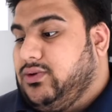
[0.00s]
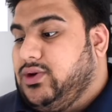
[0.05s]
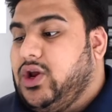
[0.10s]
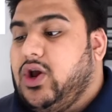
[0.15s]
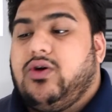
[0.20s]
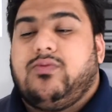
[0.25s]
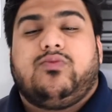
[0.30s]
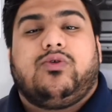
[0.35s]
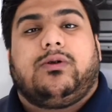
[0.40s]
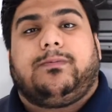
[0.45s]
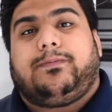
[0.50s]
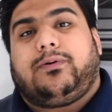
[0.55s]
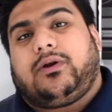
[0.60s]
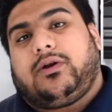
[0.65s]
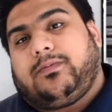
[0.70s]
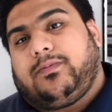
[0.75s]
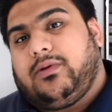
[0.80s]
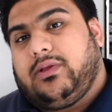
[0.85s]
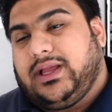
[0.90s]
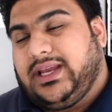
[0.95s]
No more
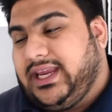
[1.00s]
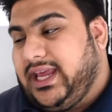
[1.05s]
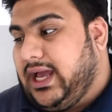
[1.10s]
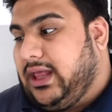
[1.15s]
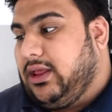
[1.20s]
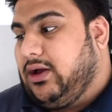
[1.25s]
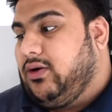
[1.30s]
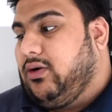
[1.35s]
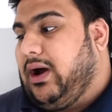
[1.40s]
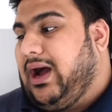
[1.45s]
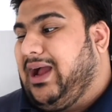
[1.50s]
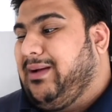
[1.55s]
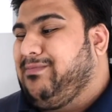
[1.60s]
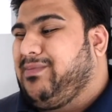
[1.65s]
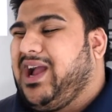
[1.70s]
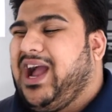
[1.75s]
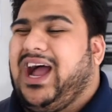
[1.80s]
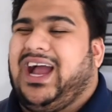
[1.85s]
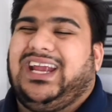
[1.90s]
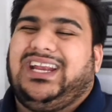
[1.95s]
purple and yellow. I'm
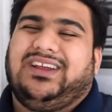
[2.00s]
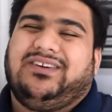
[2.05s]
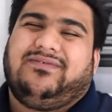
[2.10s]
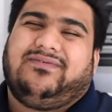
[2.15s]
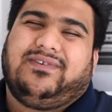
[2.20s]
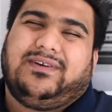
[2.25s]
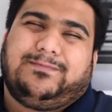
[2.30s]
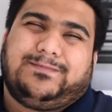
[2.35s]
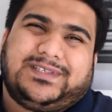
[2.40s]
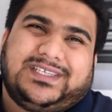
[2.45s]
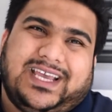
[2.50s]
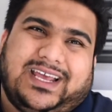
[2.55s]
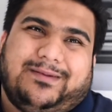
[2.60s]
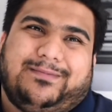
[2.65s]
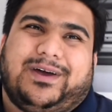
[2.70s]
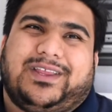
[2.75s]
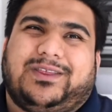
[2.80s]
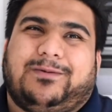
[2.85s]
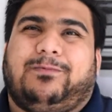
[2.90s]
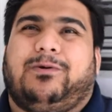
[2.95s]
kind of upset
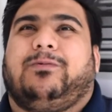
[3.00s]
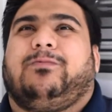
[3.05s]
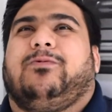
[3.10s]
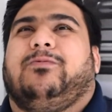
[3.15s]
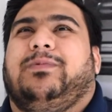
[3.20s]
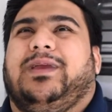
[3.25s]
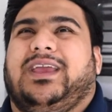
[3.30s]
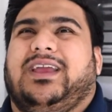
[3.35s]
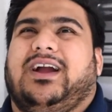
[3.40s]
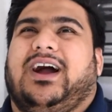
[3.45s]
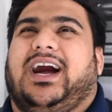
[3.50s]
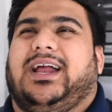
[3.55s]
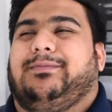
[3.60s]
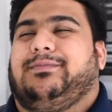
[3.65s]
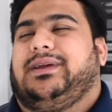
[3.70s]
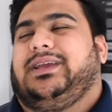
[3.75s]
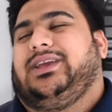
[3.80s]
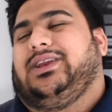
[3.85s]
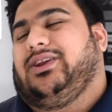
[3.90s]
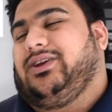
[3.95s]
about the purple being gone,
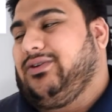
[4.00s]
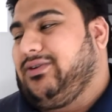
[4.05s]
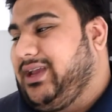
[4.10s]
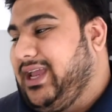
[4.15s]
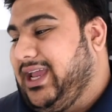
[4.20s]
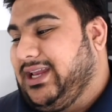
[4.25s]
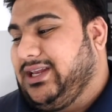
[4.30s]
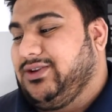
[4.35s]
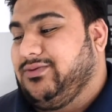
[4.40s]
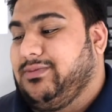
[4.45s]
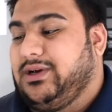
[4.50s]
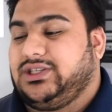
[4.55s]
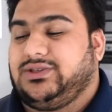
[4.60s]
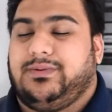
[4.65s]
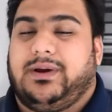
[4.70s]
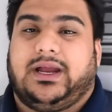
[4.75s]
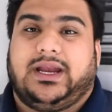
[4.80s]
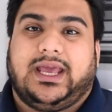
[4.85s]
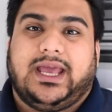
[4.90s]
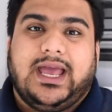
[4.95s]
but you know, you can't do much
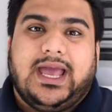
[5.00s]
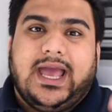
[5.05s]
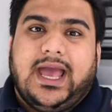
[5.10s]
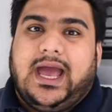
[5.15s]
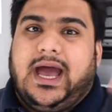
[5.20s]
about it.